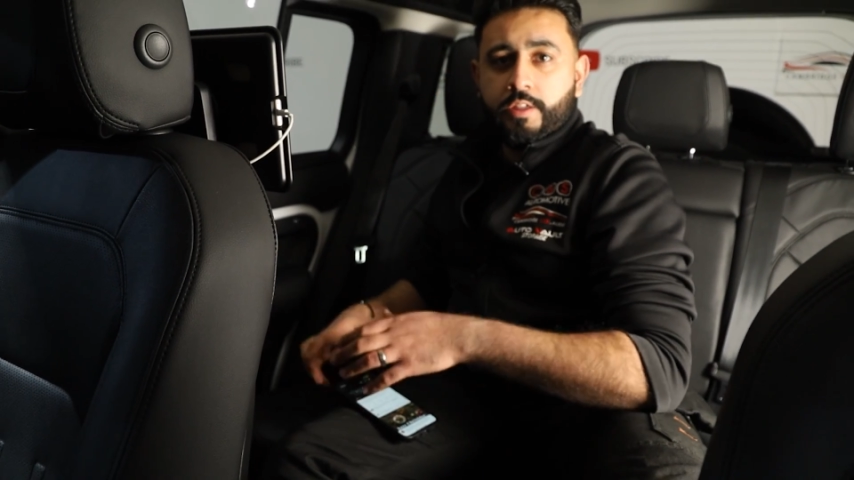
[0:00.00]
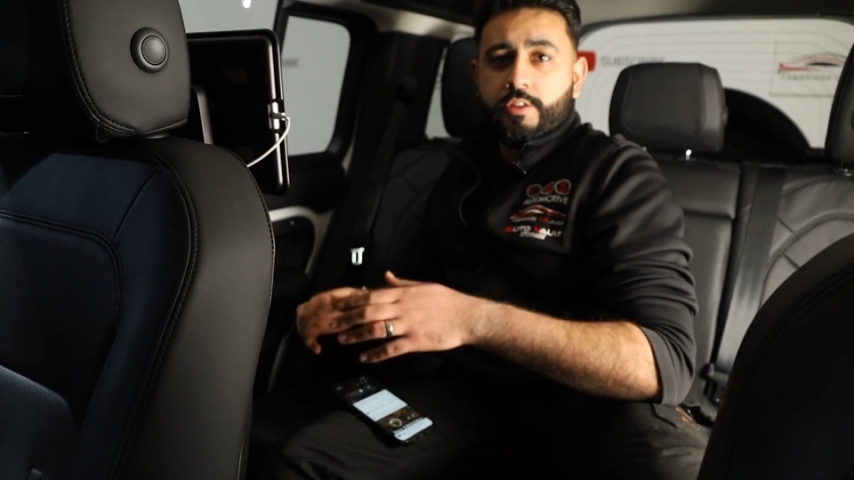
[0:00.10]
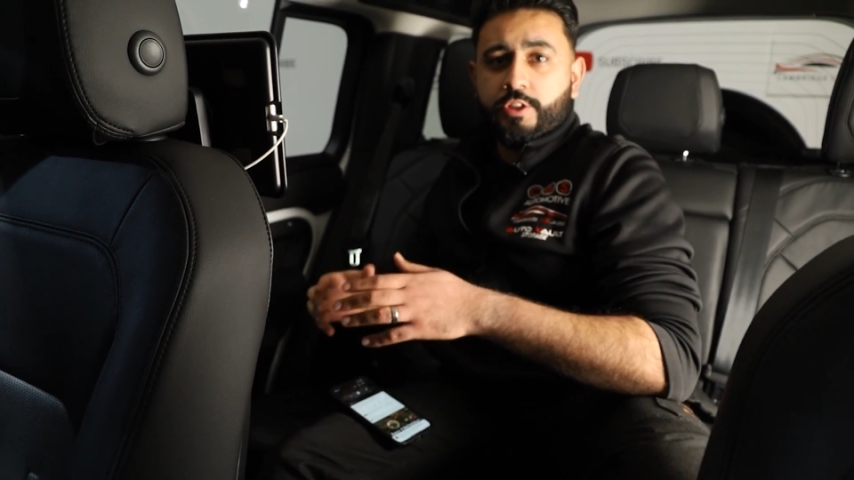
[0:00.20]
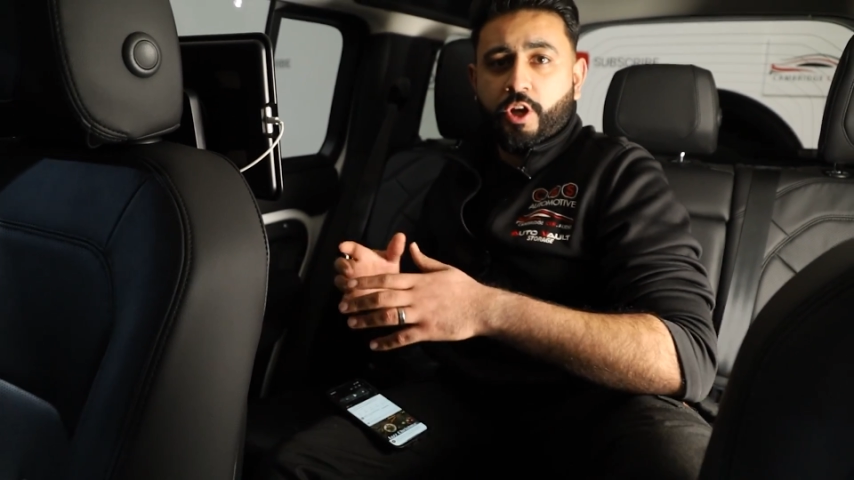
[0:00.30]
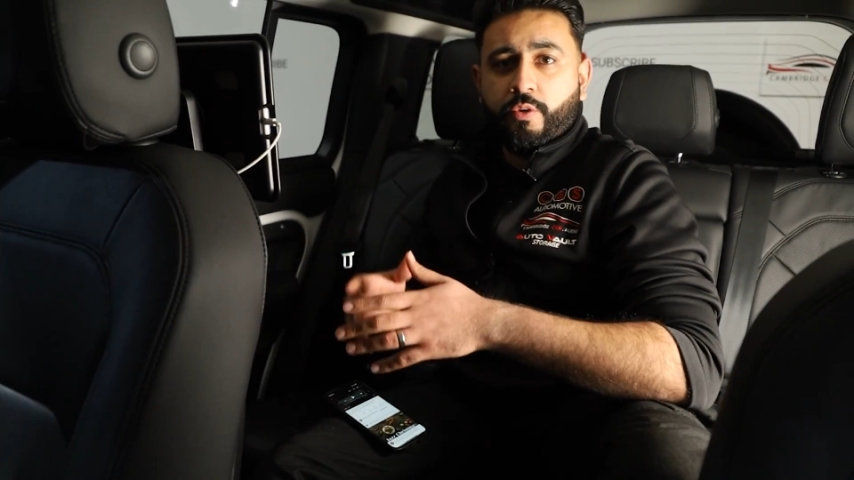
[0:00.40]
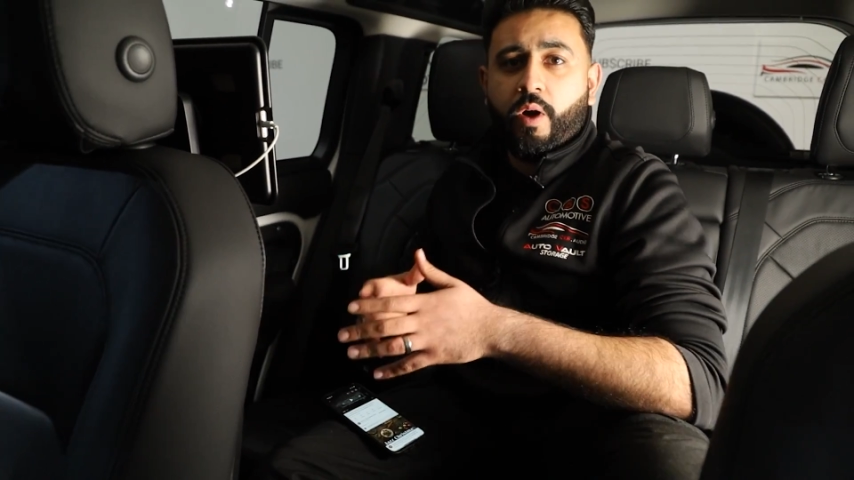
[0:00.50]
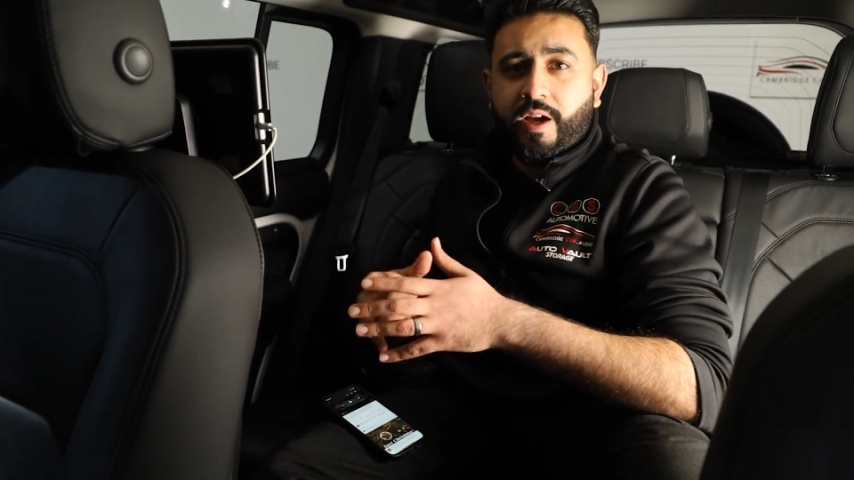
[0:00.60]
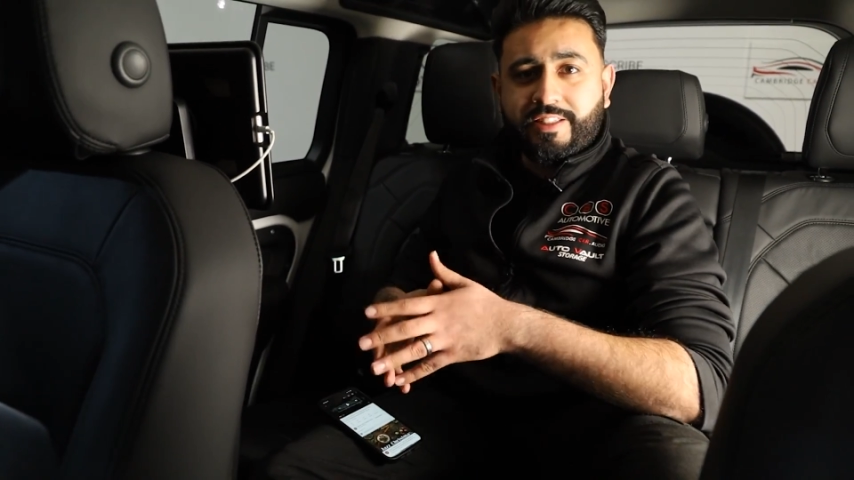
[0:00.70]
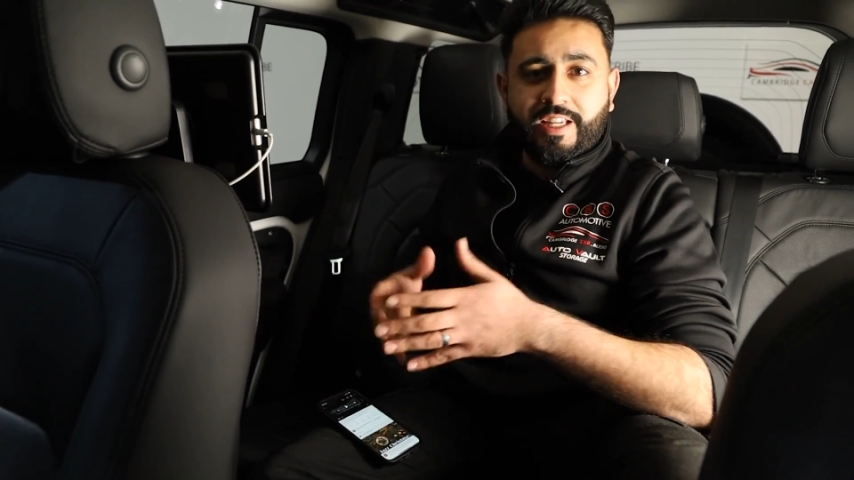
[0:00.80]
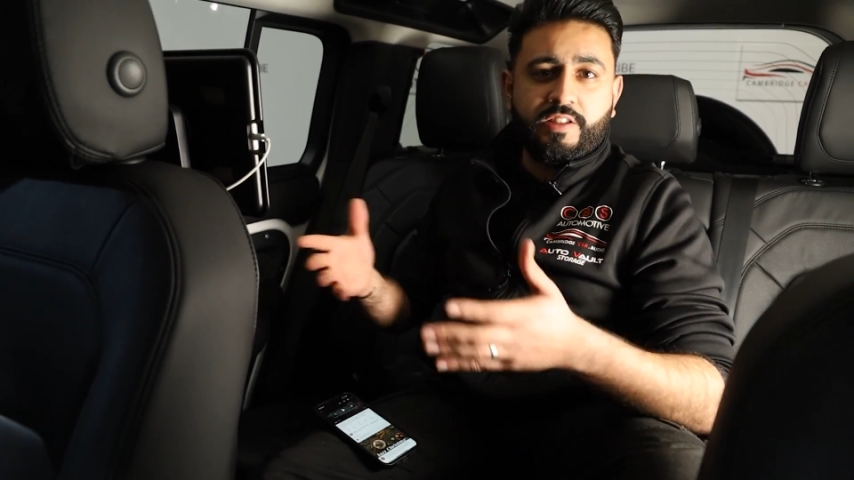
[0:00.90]
So,
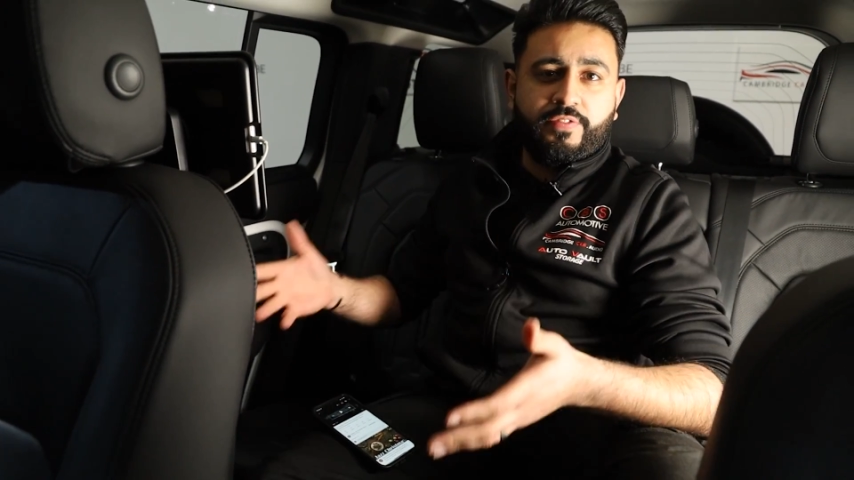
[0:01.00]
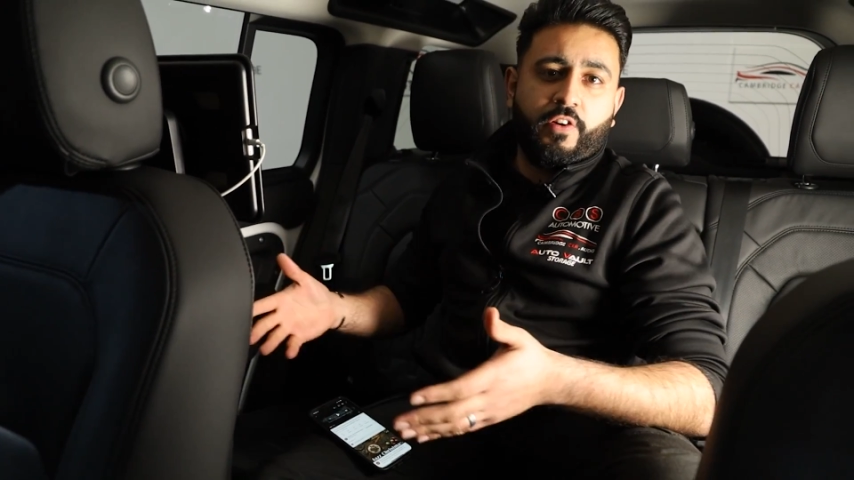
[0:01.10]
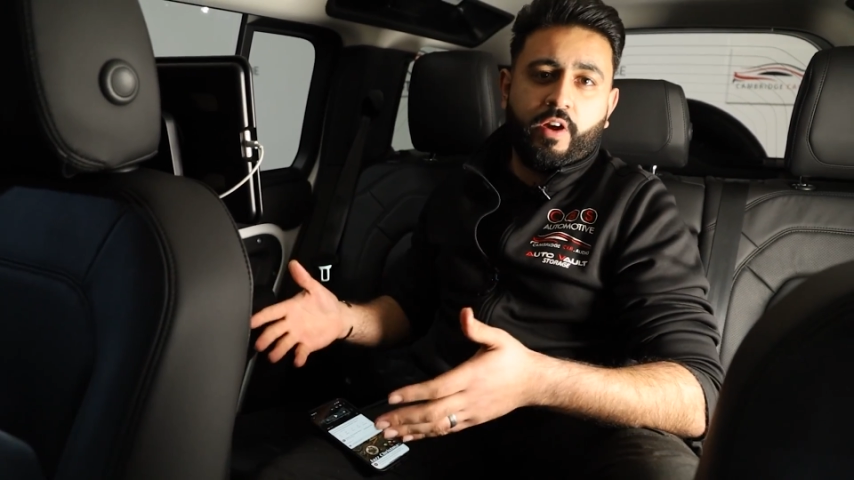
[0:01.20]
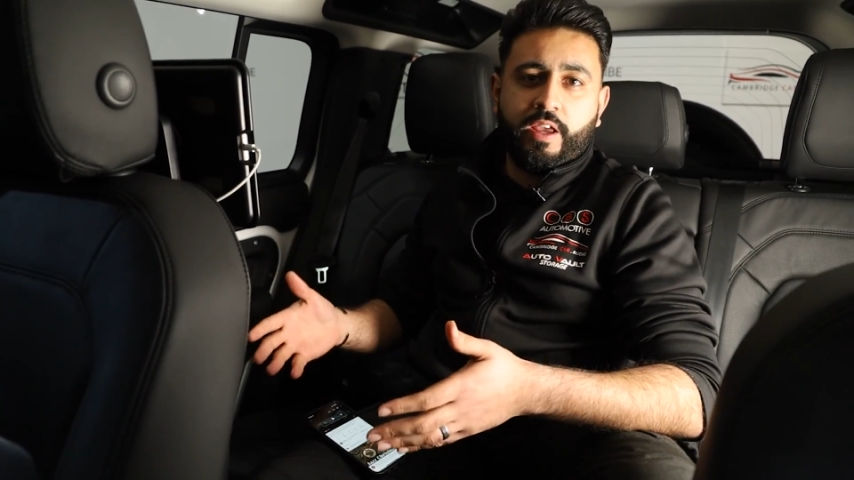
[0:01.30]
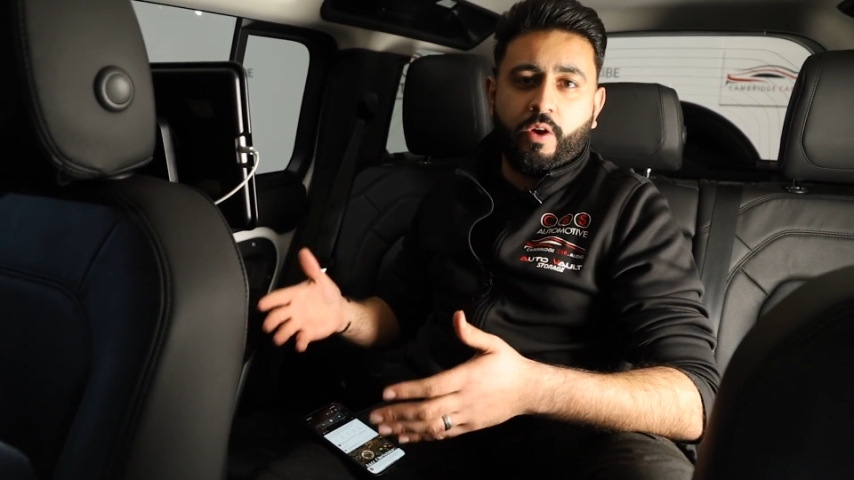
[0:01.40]
identifying